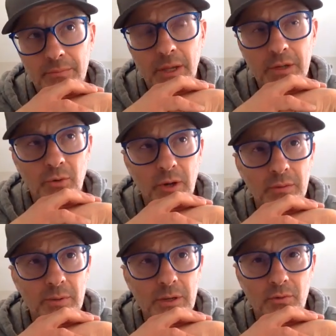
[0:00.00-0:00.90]
at
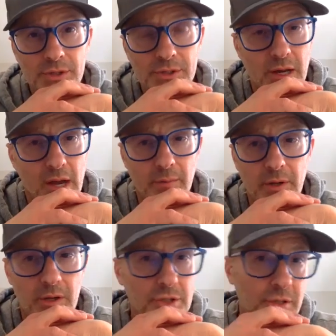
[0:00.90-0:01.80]
UAB was a
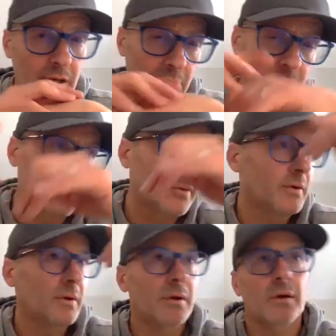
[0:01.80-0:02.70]
combination of
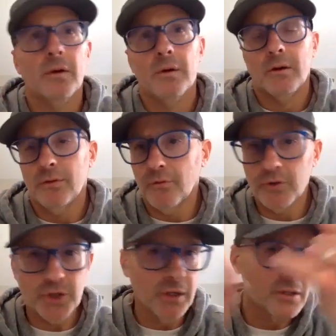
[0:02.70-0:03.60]
the
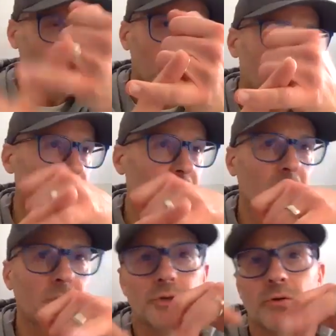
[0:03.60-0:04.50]
Virginia Tech
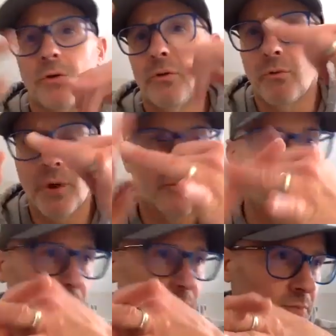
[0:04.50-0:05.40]
pregame show, the Wake
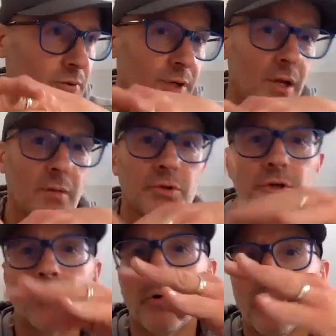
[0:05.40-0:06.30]
Forest pregame
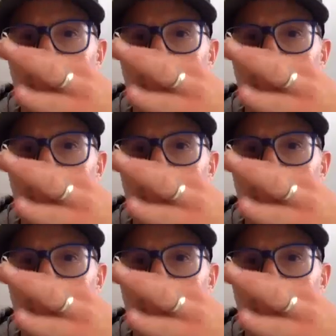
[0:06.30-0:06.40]
show,